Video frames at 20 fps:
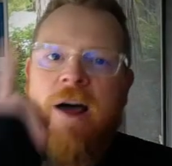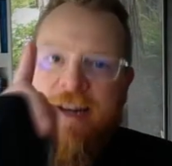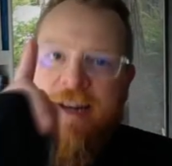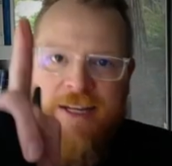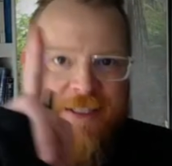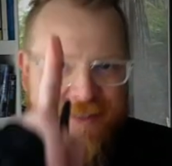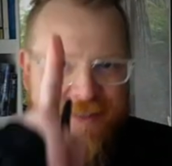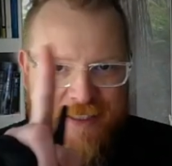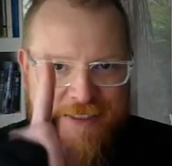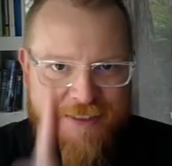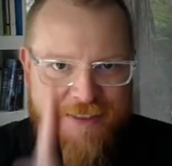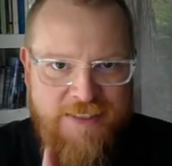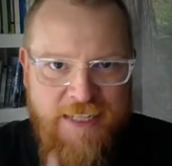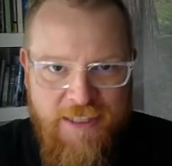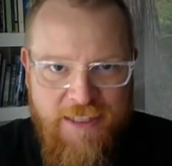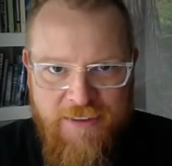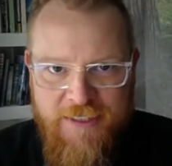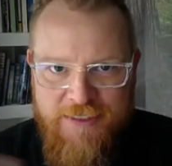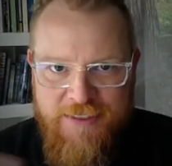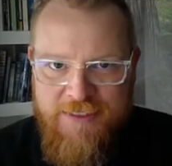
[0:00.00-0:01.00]
It's a
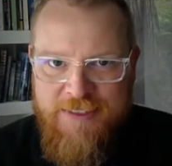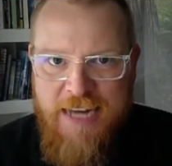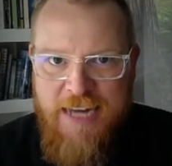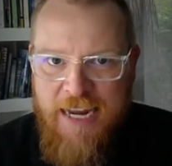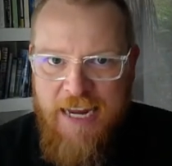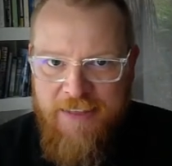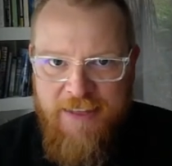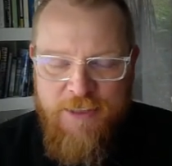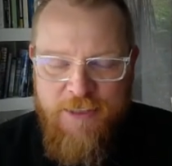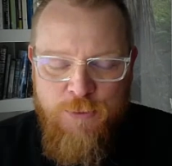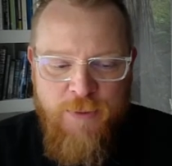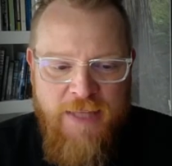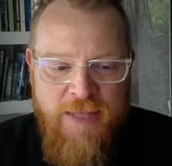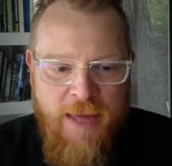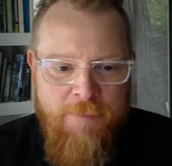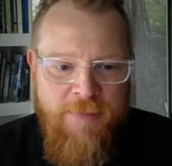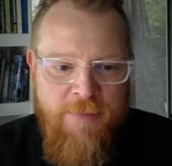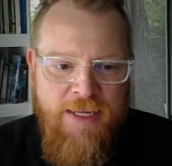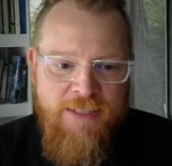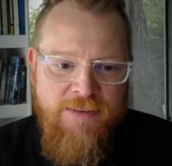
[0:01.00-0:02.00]
singlet state. That's what that
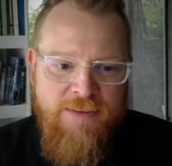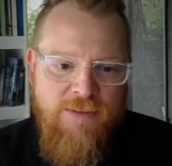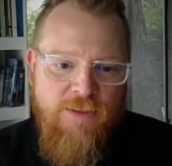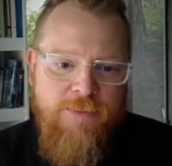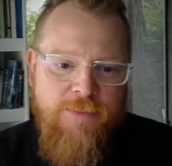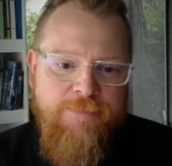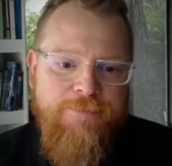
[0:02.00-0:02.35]
means.